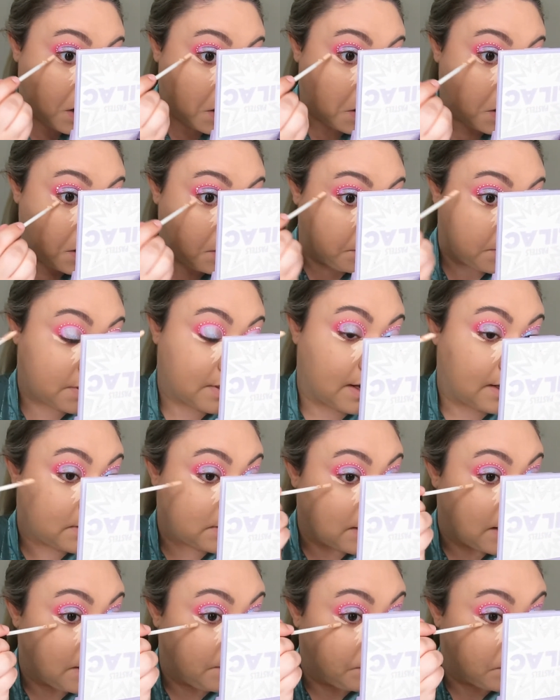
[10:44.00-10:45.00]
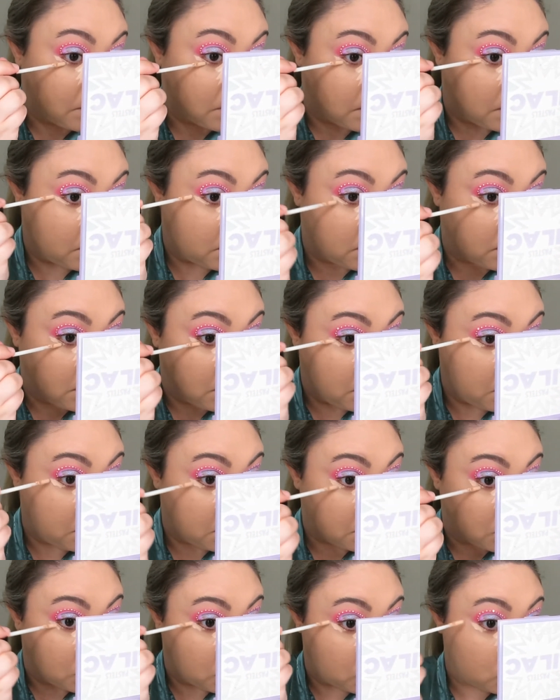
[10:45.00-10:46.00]
obsessed ever since. It
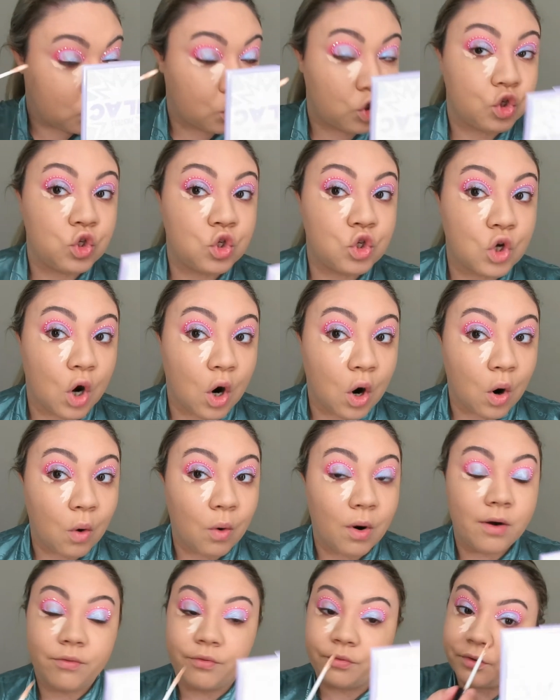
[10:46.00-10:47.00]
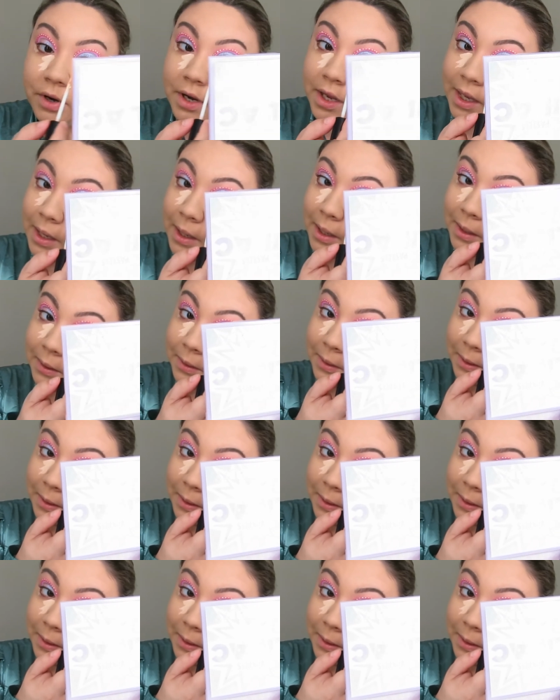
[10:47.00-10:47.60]
is so freaking